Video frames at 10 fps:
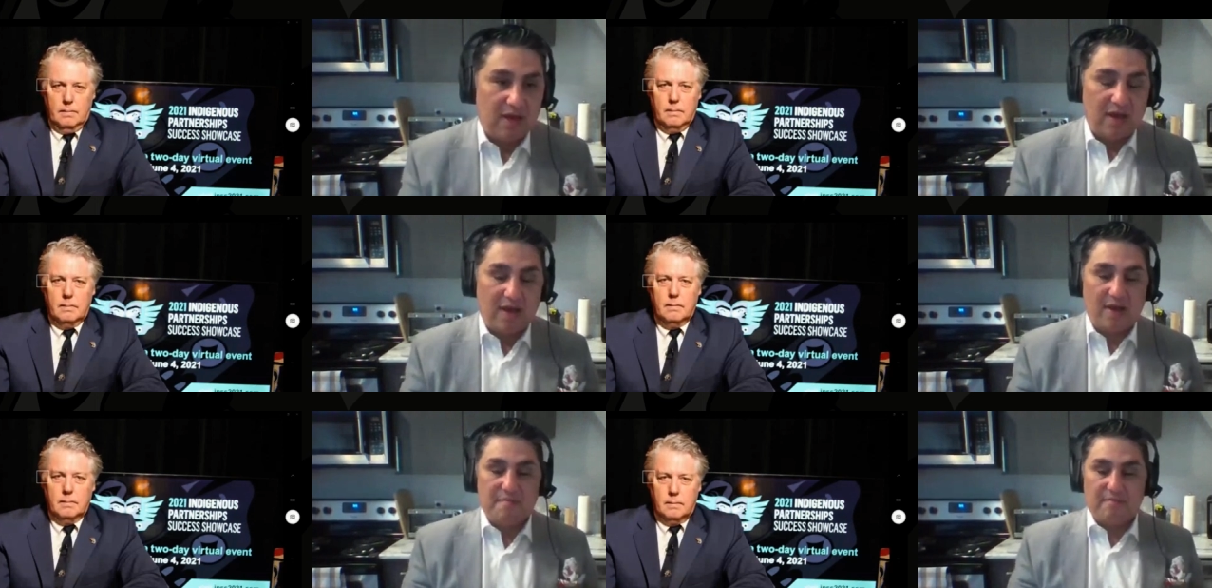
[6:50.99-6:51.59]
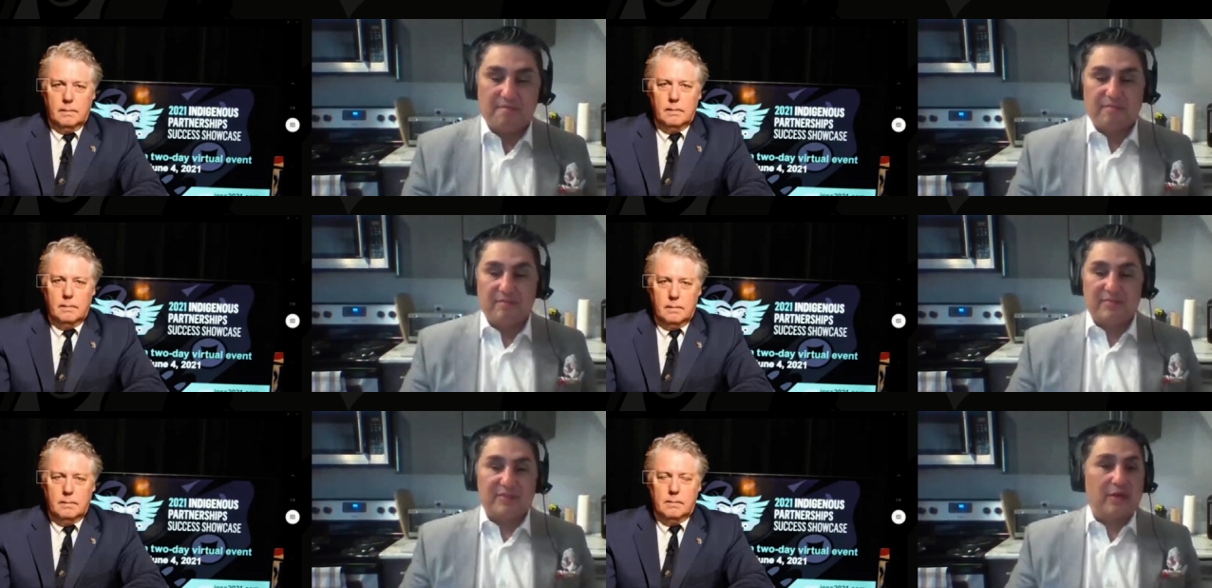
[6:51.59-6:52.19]
Speaker 1: Um,
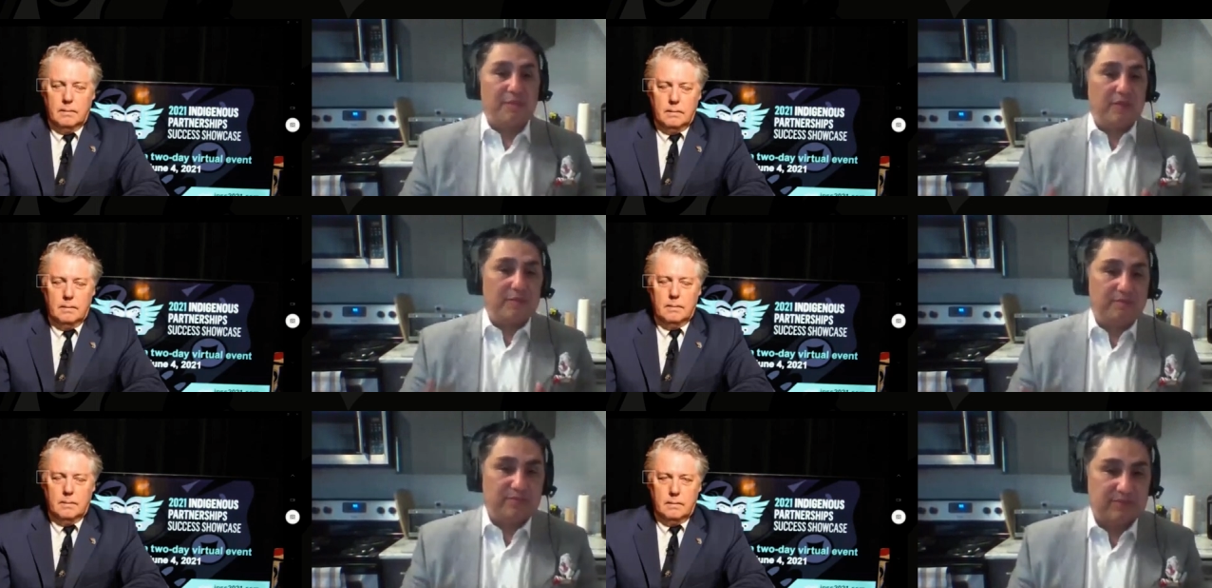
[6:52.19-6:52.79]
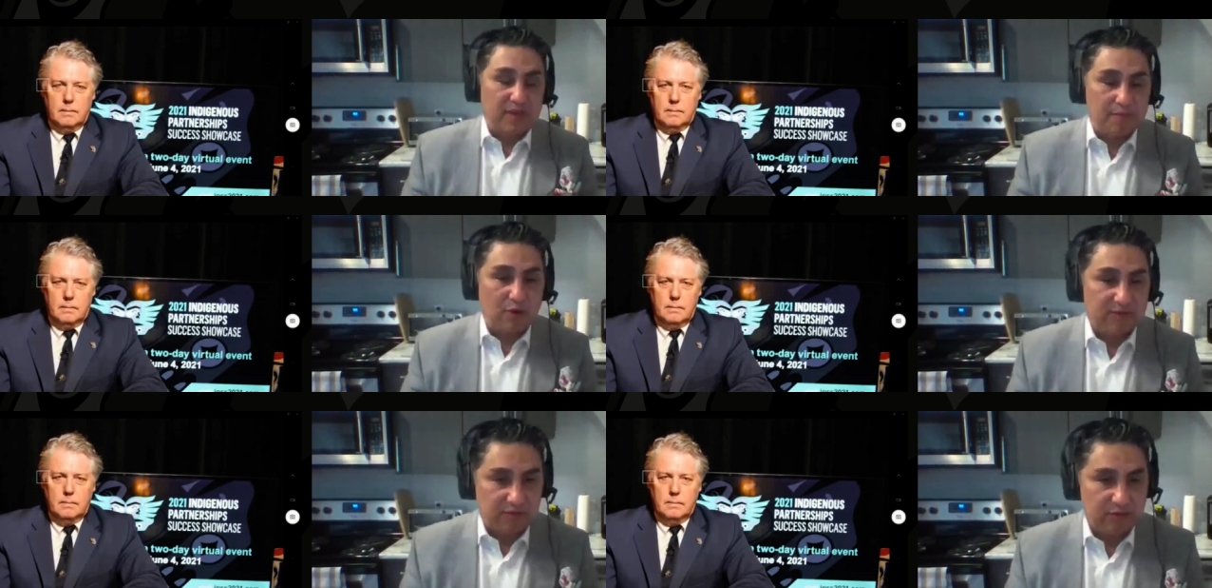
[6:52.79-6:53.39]
some of them
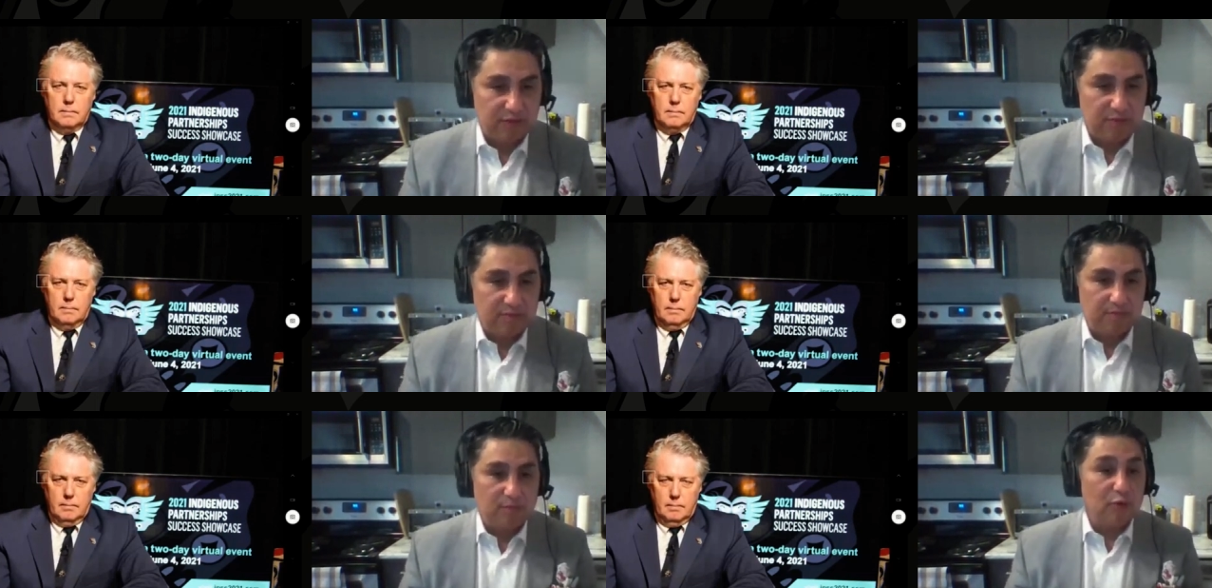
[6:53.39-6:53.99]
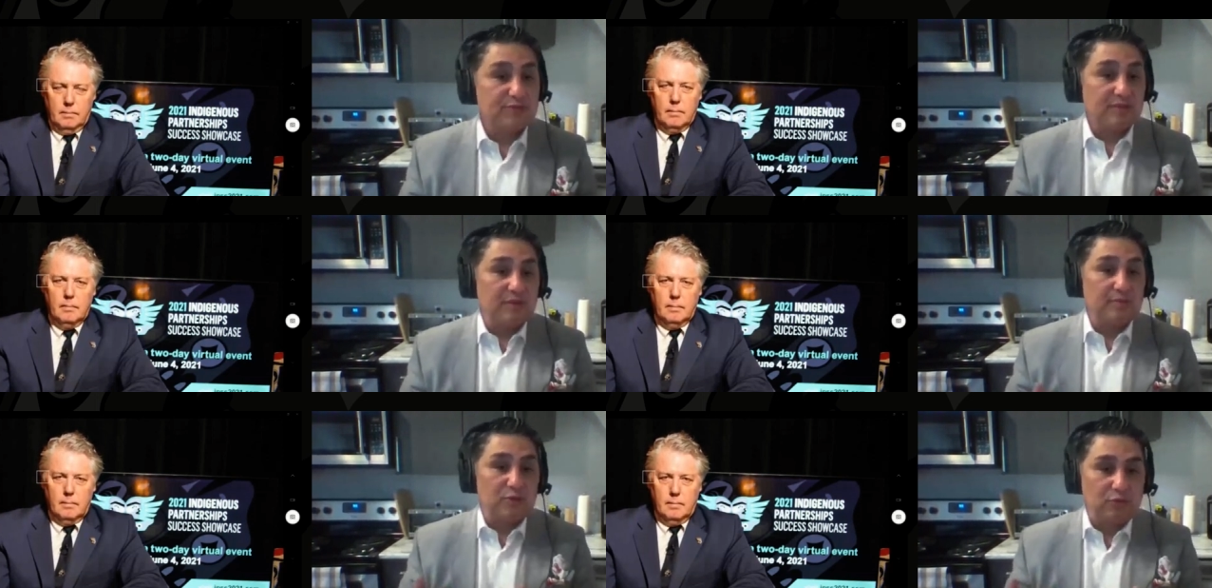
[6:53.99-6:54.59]
somewhat do, most of
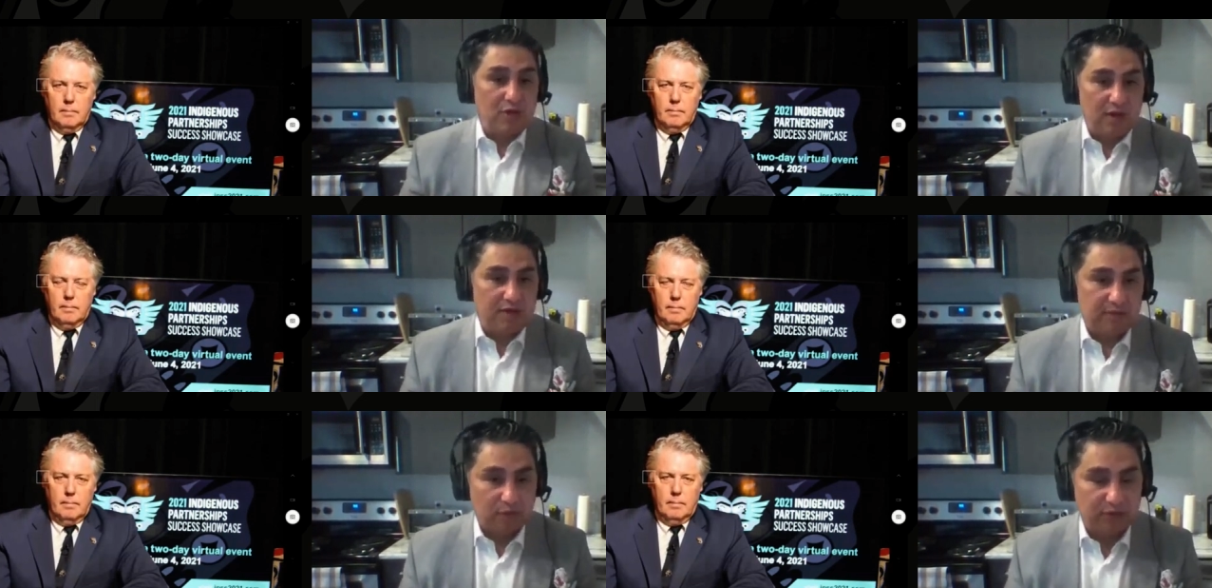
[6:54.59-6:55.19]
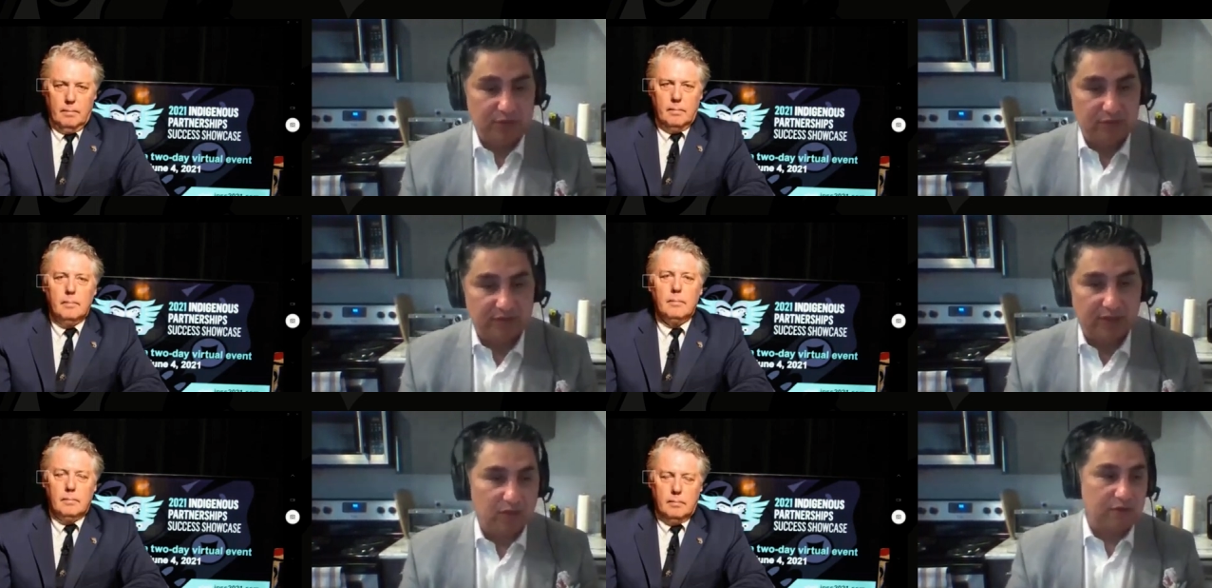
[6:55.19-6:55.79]
them do not. When you
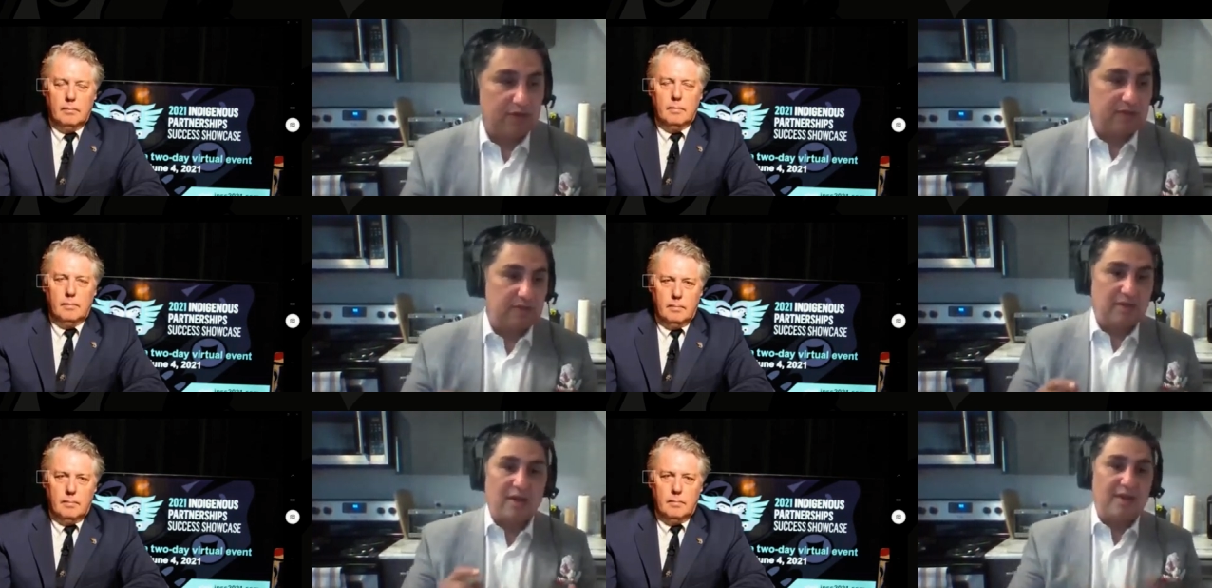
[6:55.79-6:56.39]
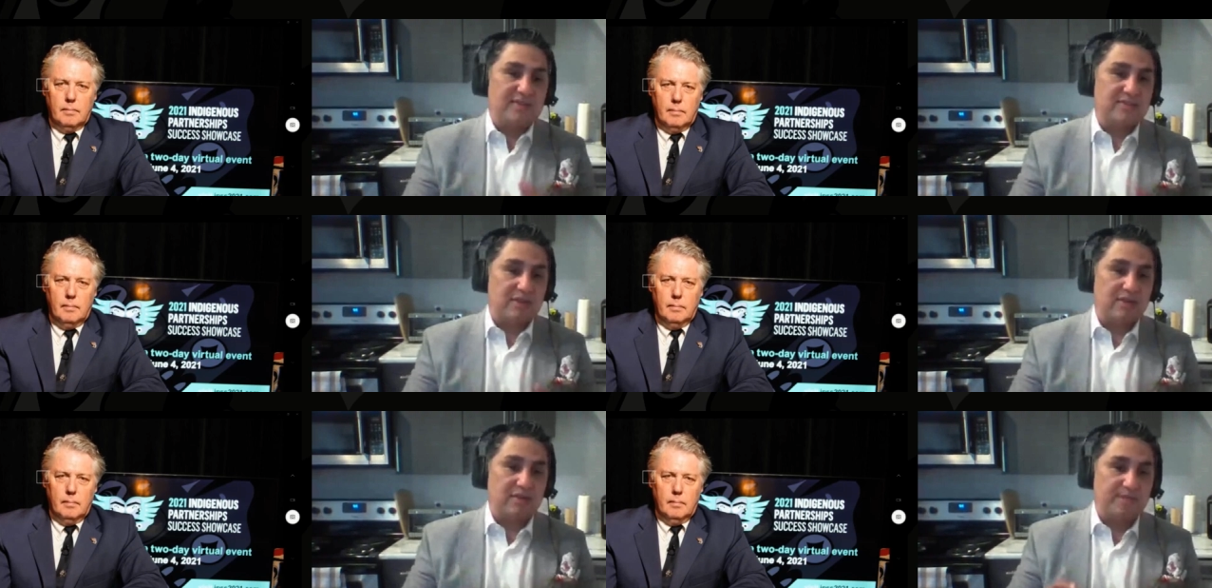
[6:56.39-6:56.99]
take a look at the
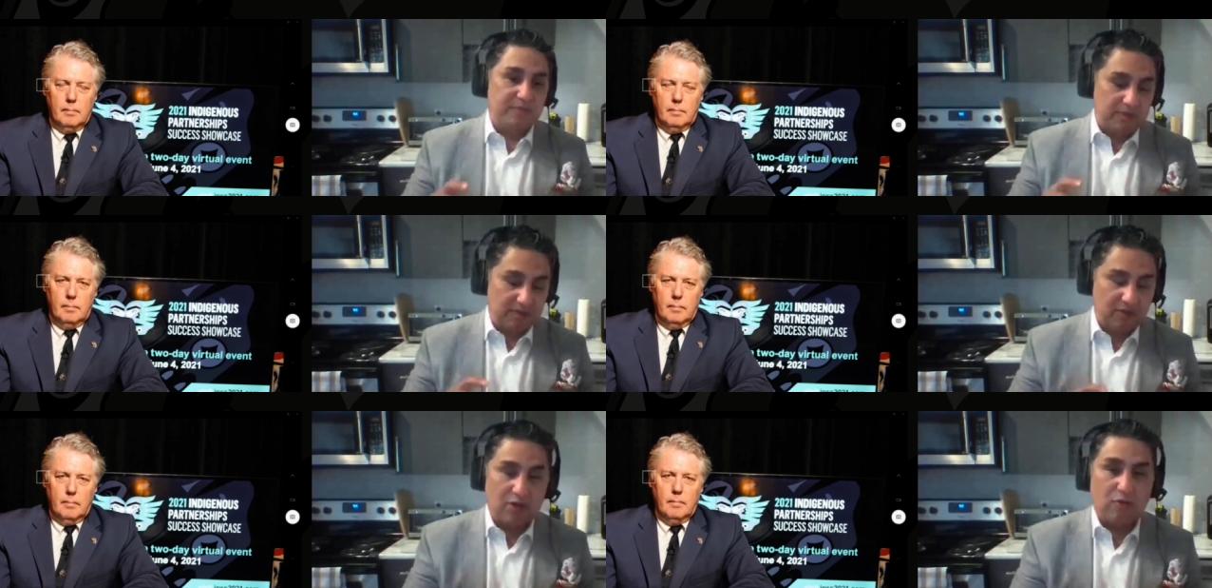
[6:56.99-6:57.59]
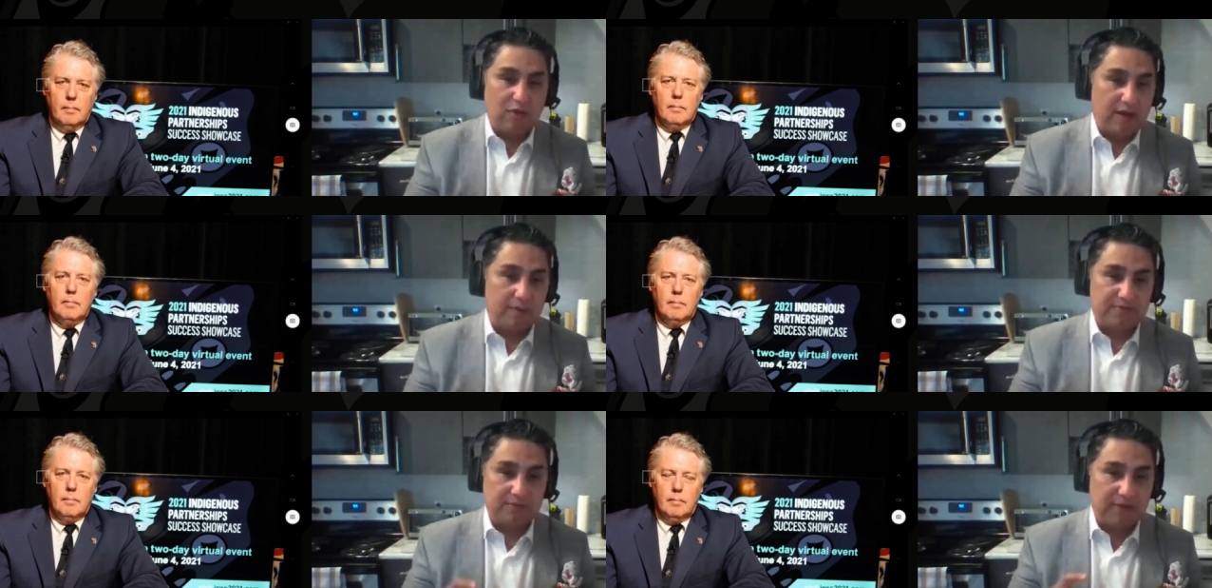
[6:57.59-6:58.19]
Haisla,
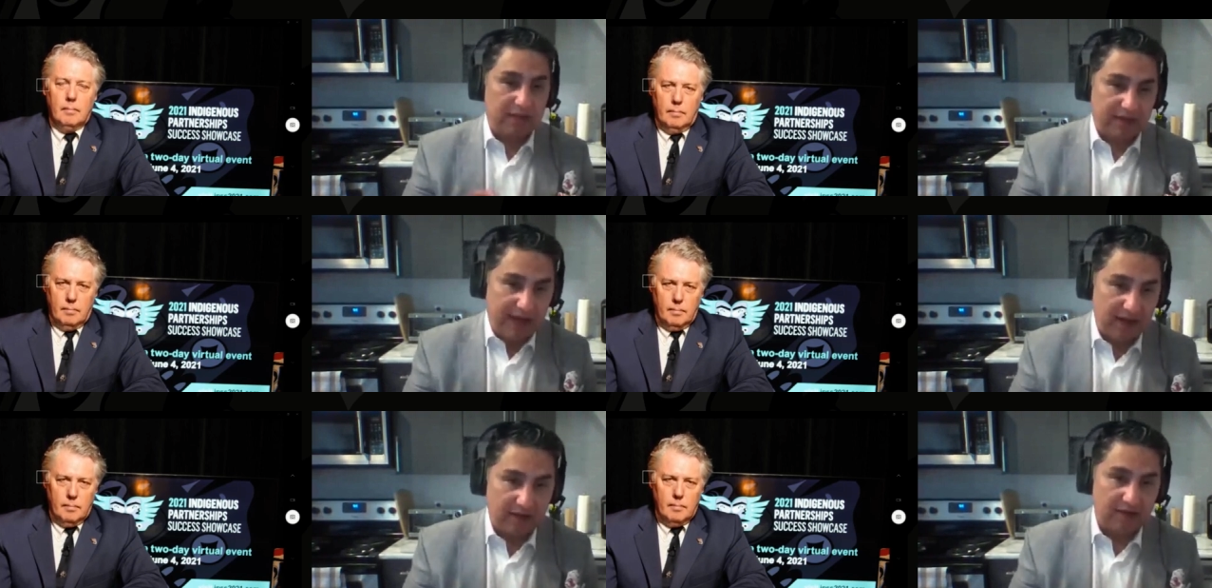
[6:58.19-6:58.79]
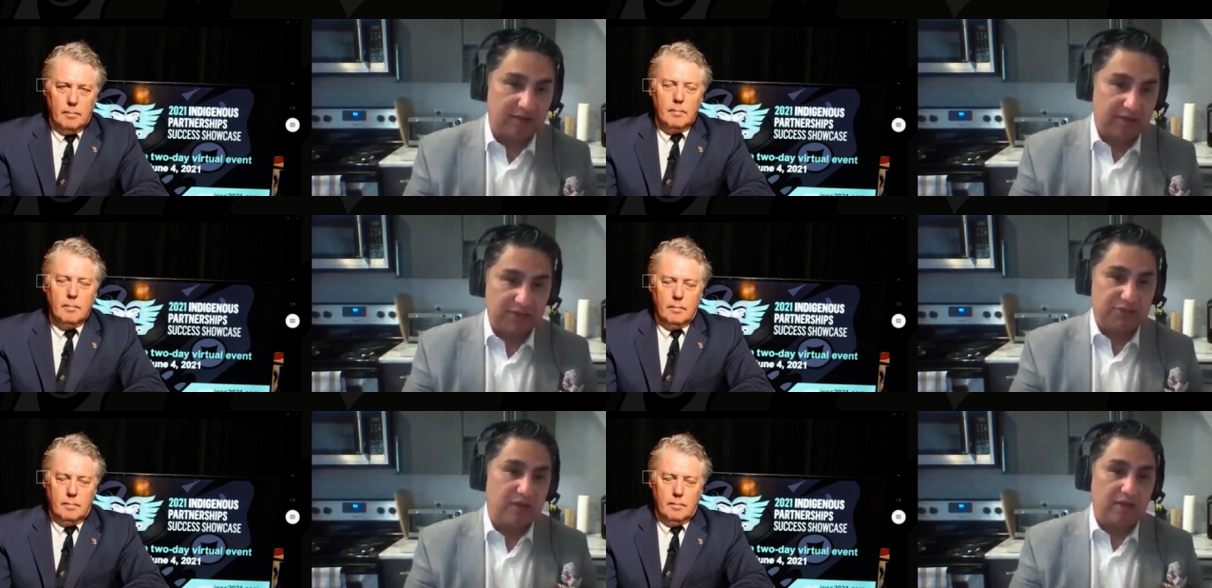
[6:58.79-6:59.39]
Lochlands, and Metlakatla and
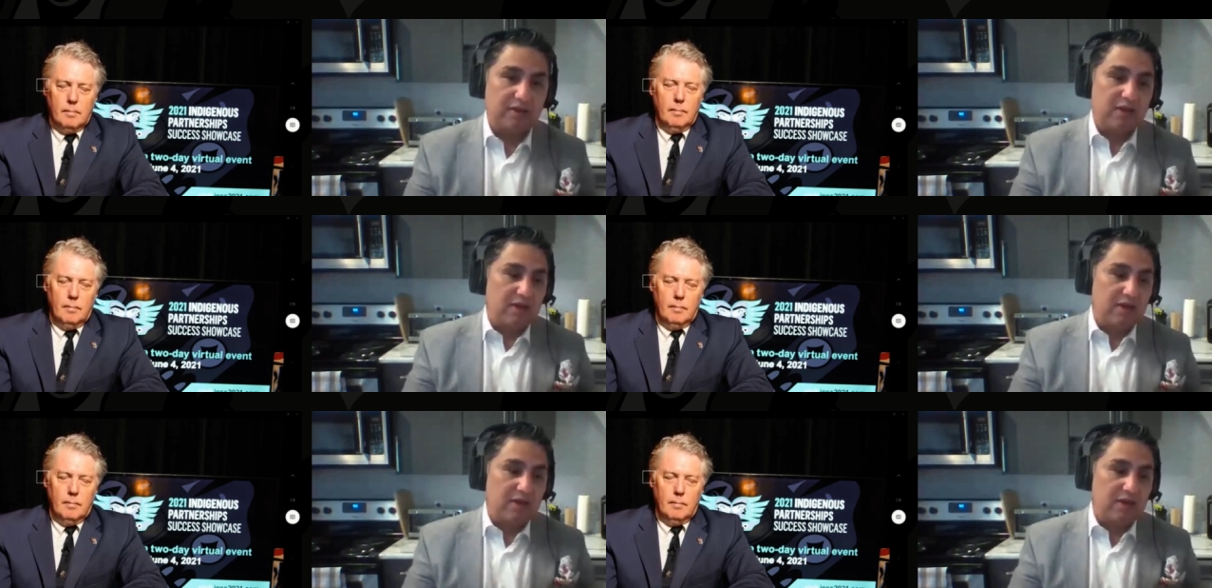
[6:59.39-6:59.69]
Ninishka,